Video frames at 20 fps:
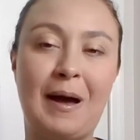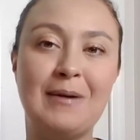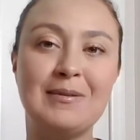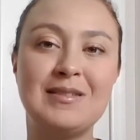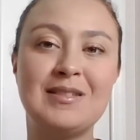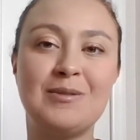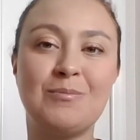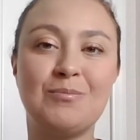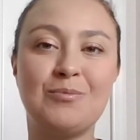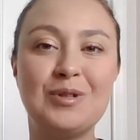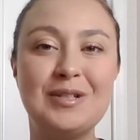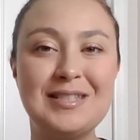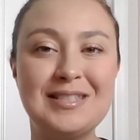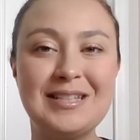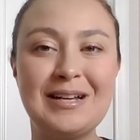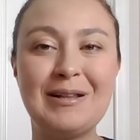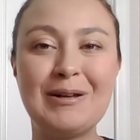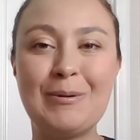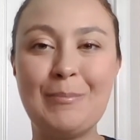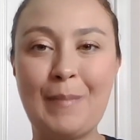about some
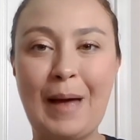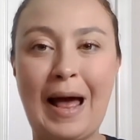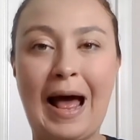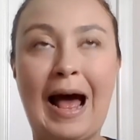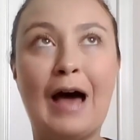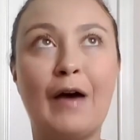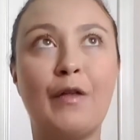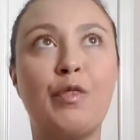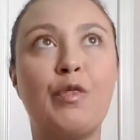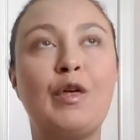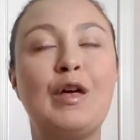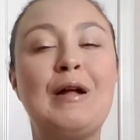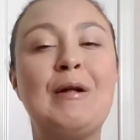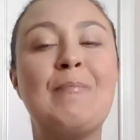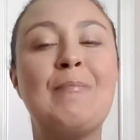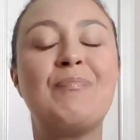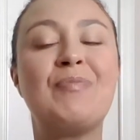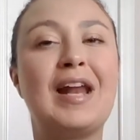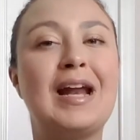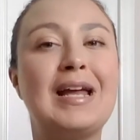reseller math
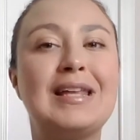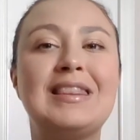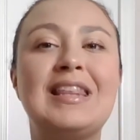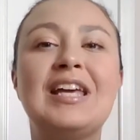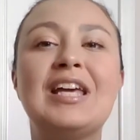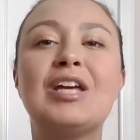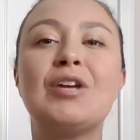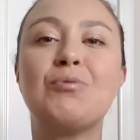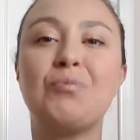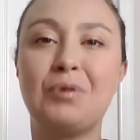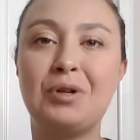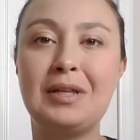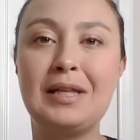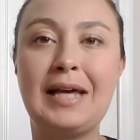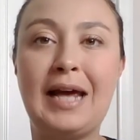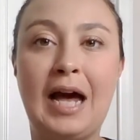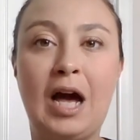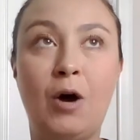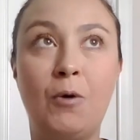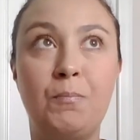that I think can
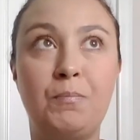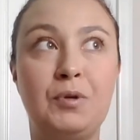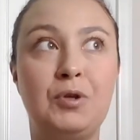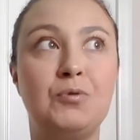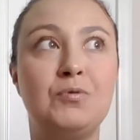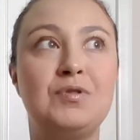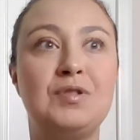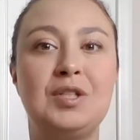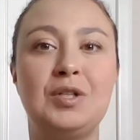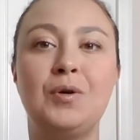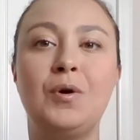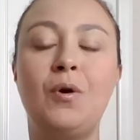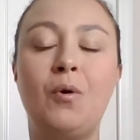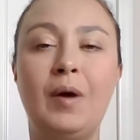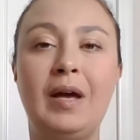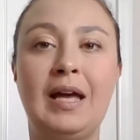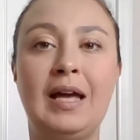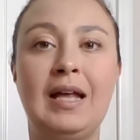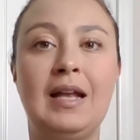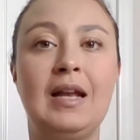really help you
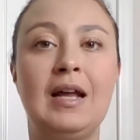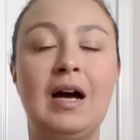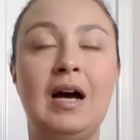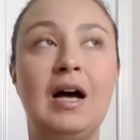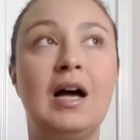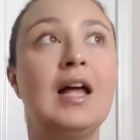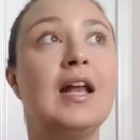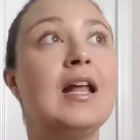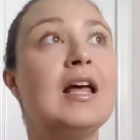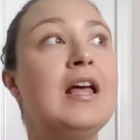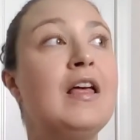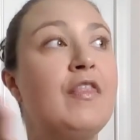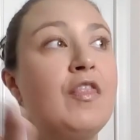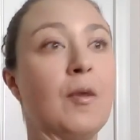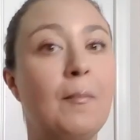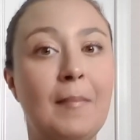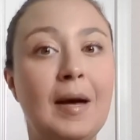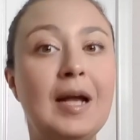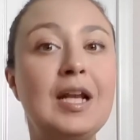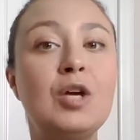zero in on
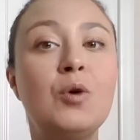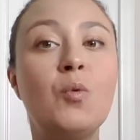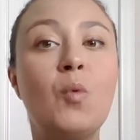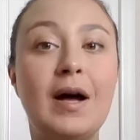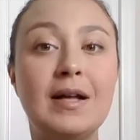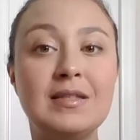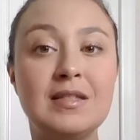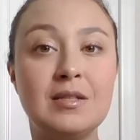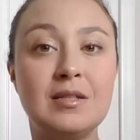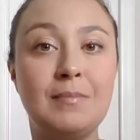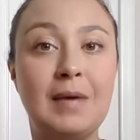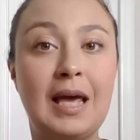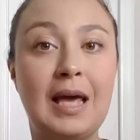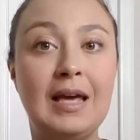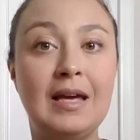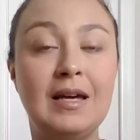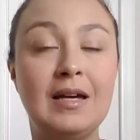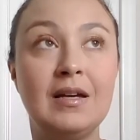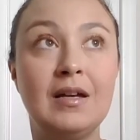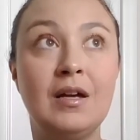the money you want to
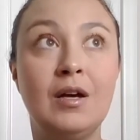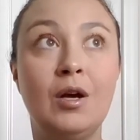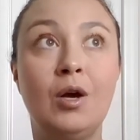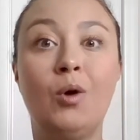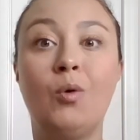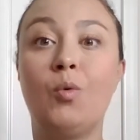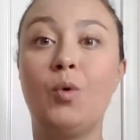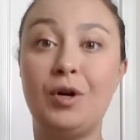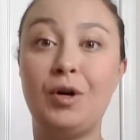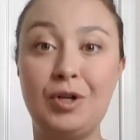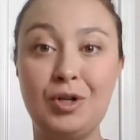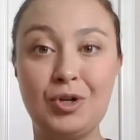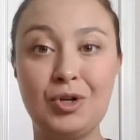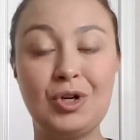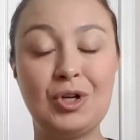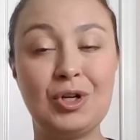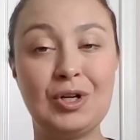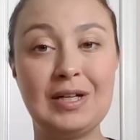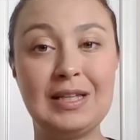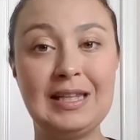make, where you're
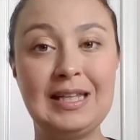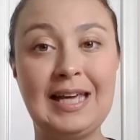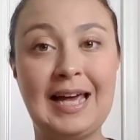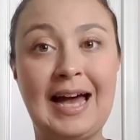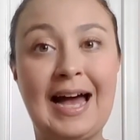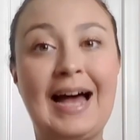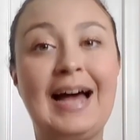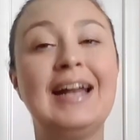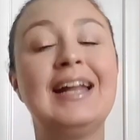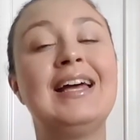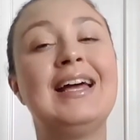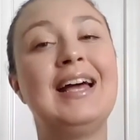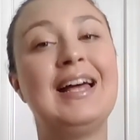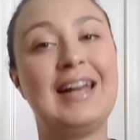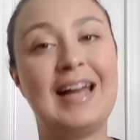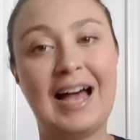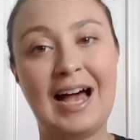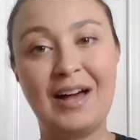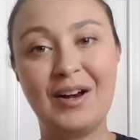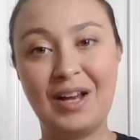currently at,
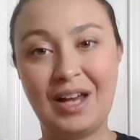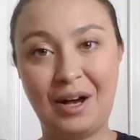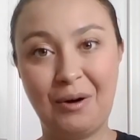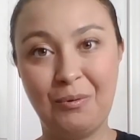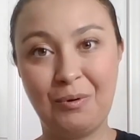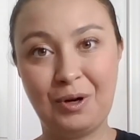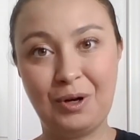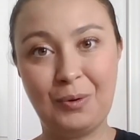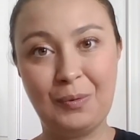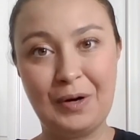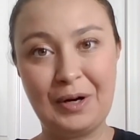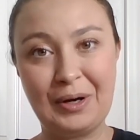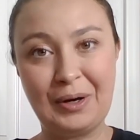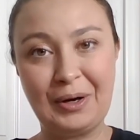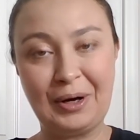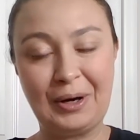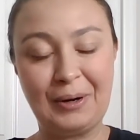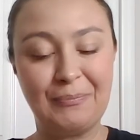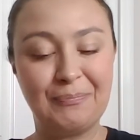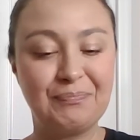and how to get where you want
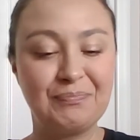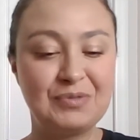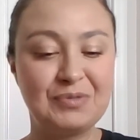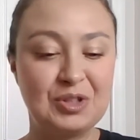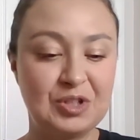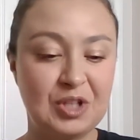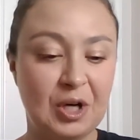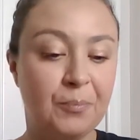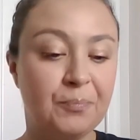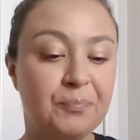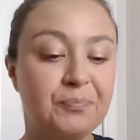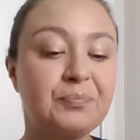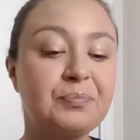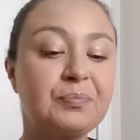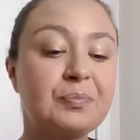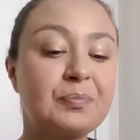to go. So